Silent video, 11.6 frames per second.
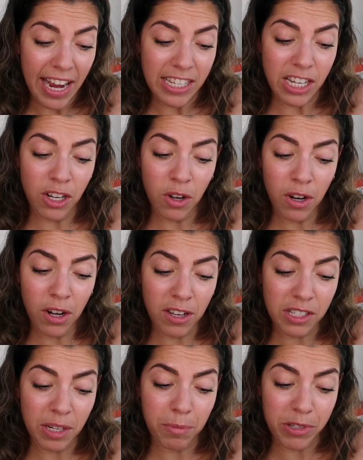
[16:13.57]
It's a
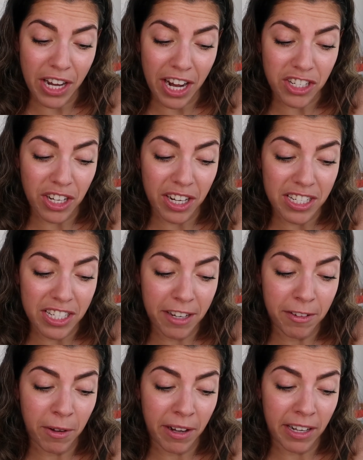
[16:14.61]
long-lasting protection,
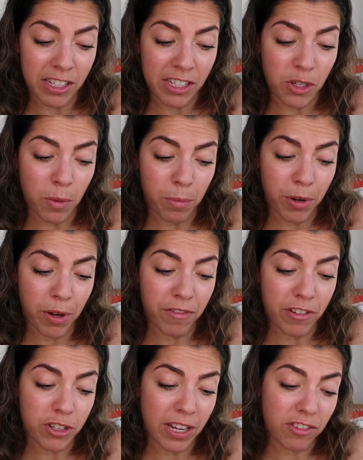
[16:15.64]
continuing to improve
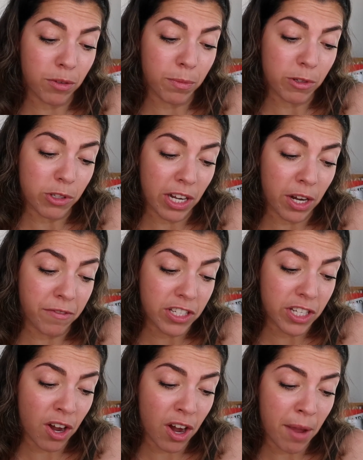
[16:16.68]
and transform your skin over
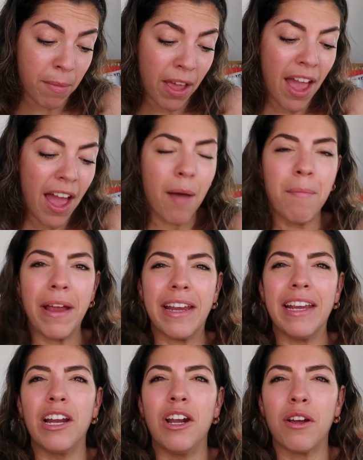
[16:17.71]
time and
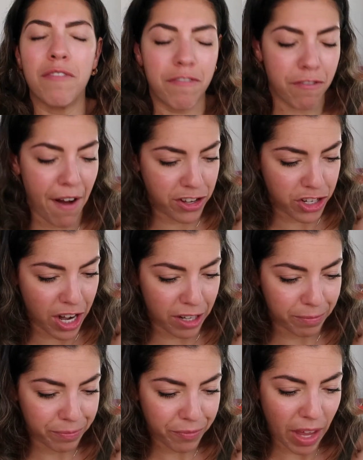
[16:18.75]
making it look
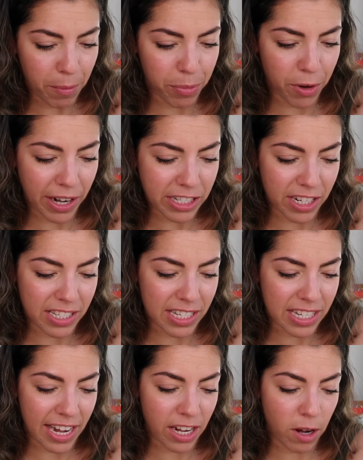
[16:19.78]
fresher and brighter as the
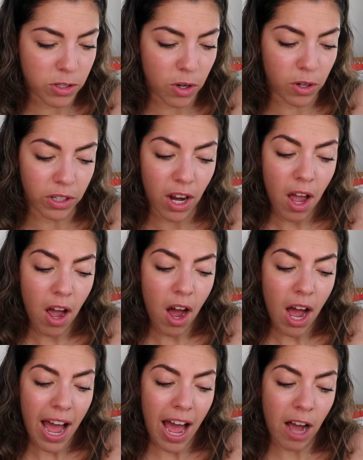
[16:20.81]
day goes on.
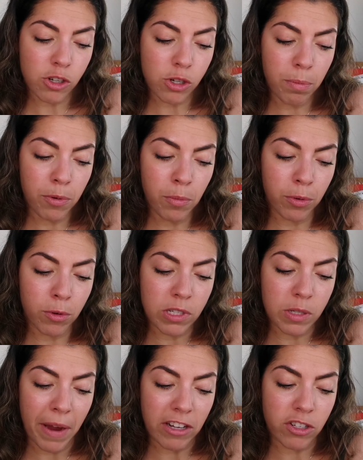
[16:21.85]
Our triple
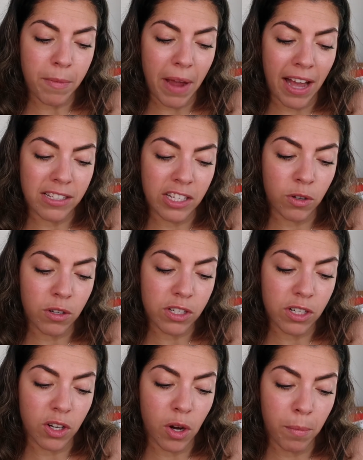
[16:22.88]
broad-spectrum
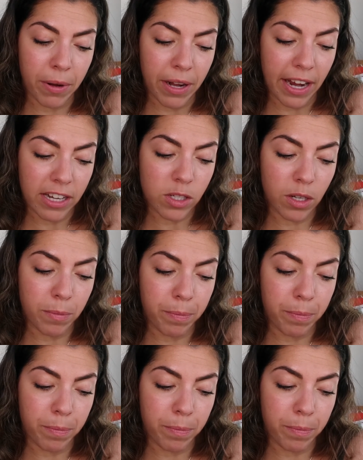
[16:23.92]
antioxidant complex